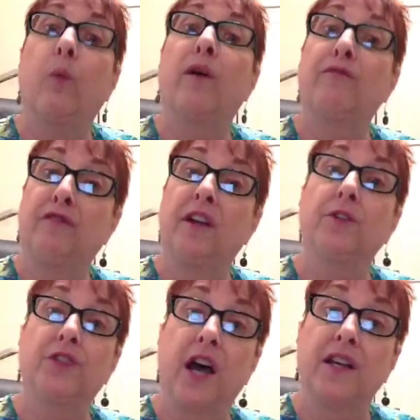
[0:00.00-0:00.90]
What
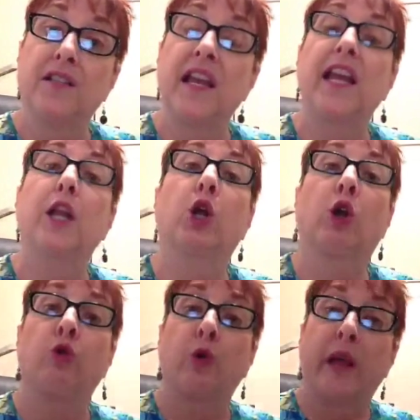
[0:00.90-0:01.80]
fear does, it
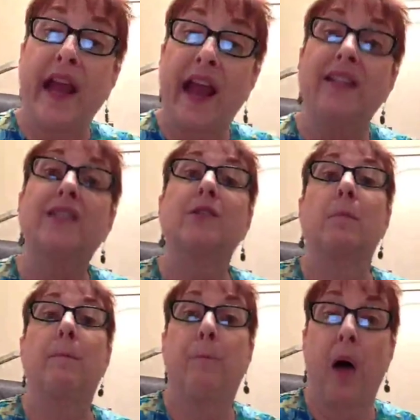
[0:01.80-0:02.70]
creates
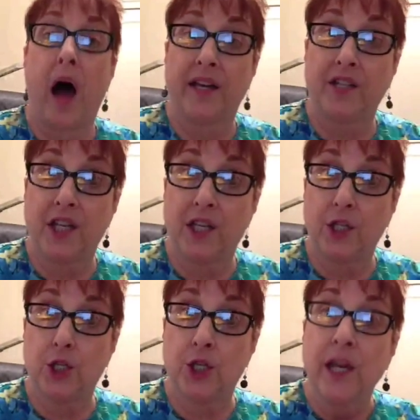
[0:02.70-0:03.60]

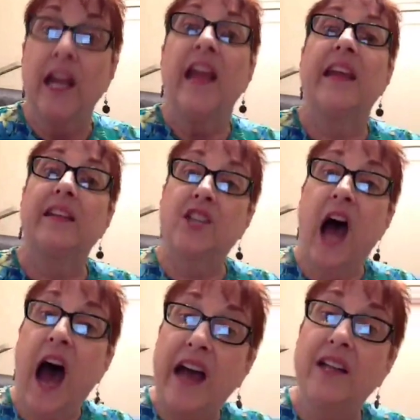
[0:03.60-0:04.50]
bondage. It
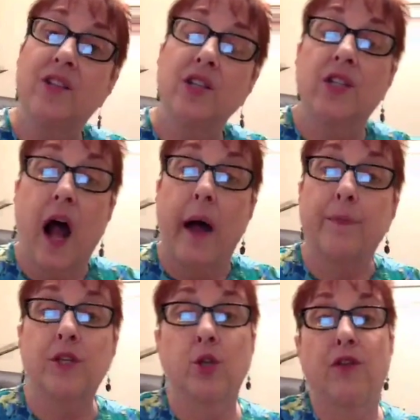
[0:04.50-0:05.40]
ties us
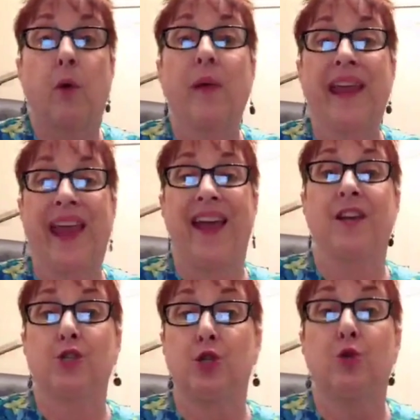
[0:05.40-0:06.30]
up so that we
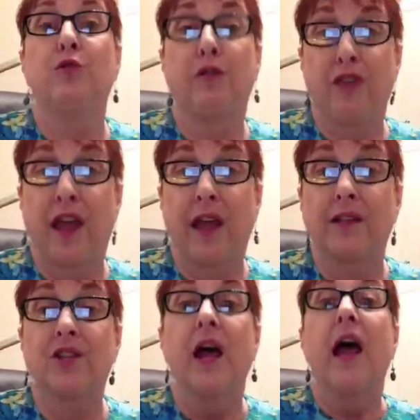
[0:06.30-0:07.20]
can't do the
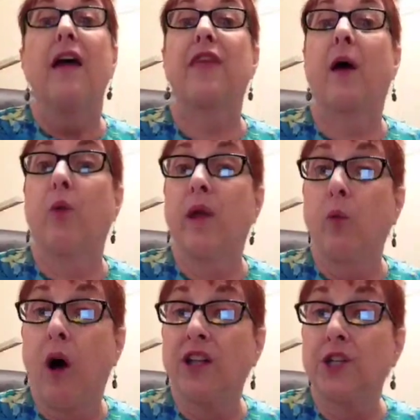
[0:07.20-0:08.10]
things that we
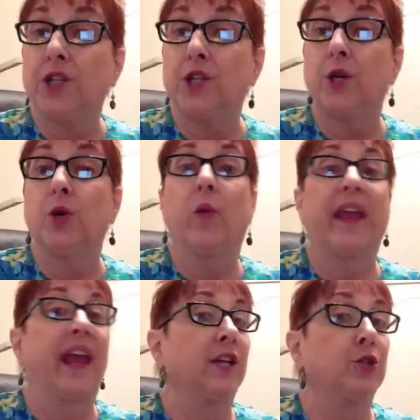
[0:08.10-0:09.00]
want to do.
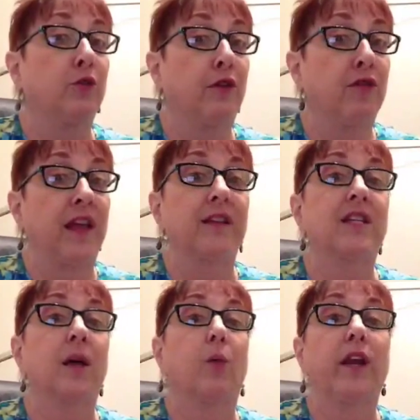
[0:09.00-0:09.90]
We can't do the
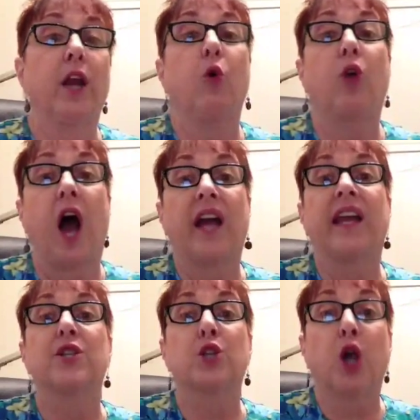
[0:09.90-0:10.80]
things that we know God
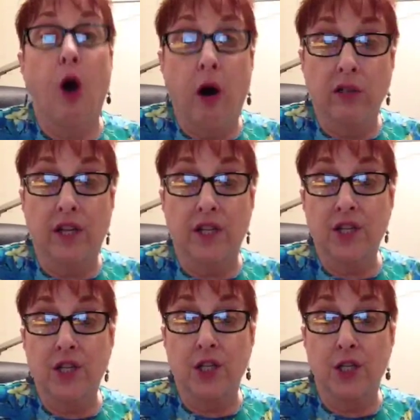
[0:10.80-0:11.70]
has called
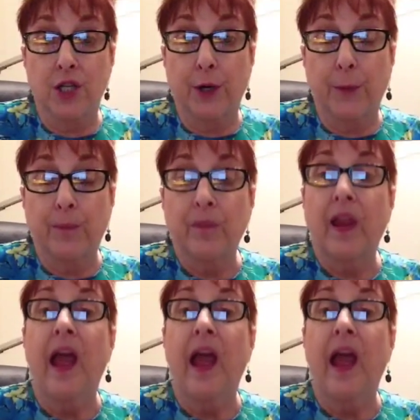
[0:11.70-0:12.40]
us to do.